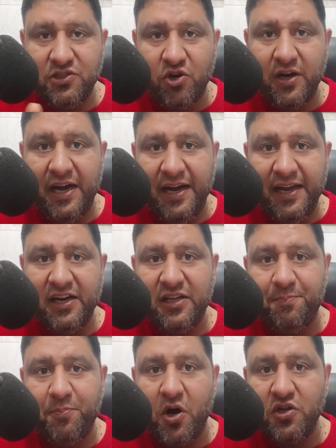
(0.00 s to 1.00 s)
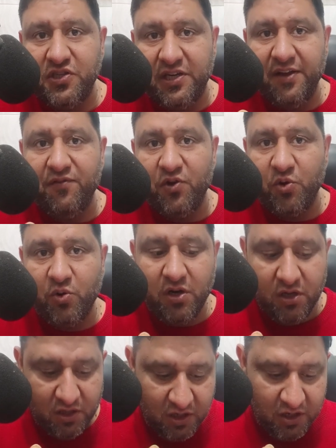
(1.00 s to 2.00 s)
ending at the positive
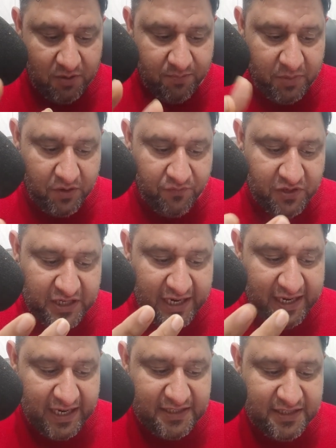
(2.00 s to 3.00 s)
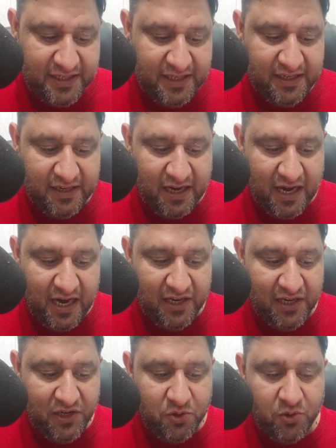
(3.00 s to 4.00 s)
note, but which I can see
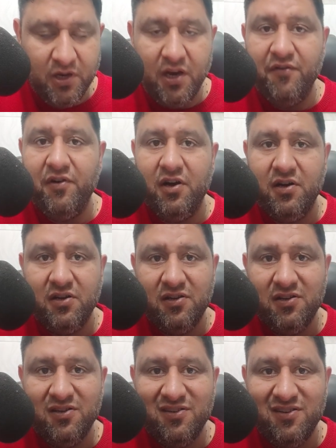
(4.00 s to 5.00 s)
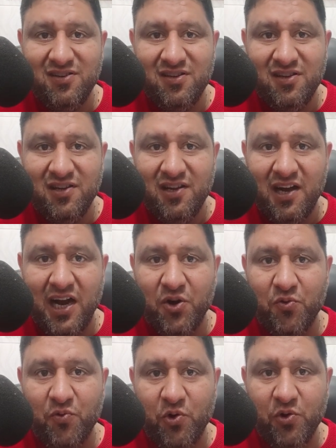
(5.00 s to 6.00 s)
I need to deliver.
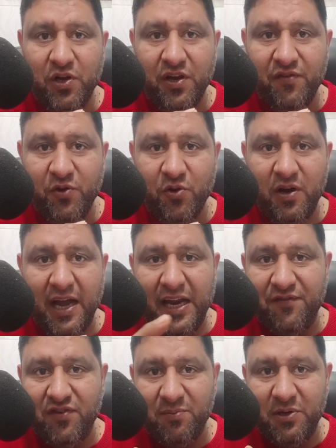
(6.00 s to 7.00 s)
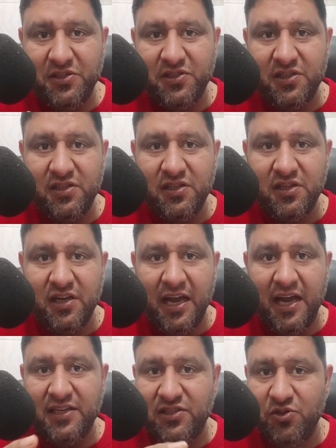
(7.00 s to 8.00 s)
I don't want to give you lie information.
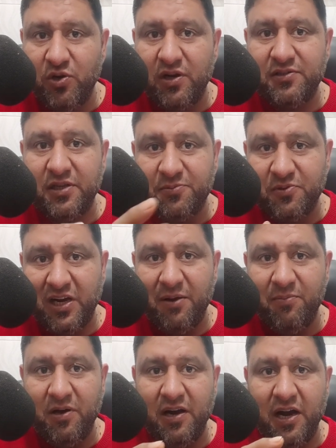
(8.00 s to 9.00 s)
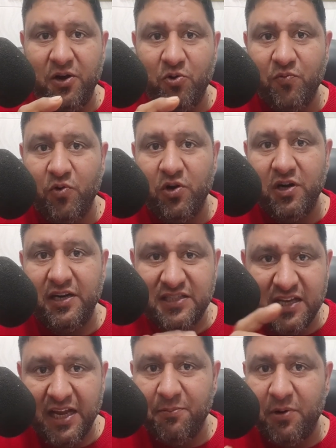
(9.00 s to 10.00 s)
As you are a subscriber, I don't want a
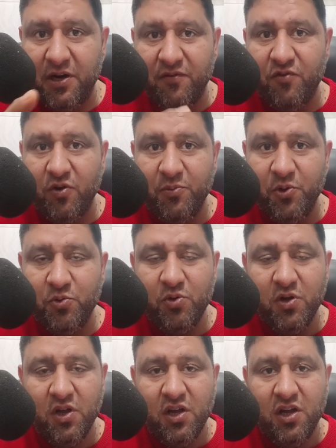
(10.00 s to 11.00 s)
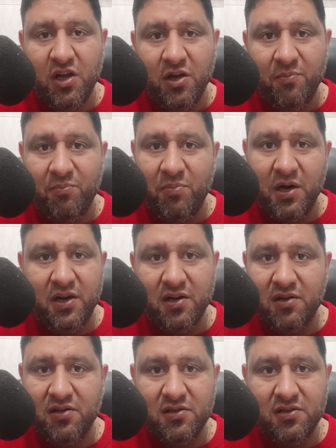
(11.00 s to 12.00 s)
dislike button from you, but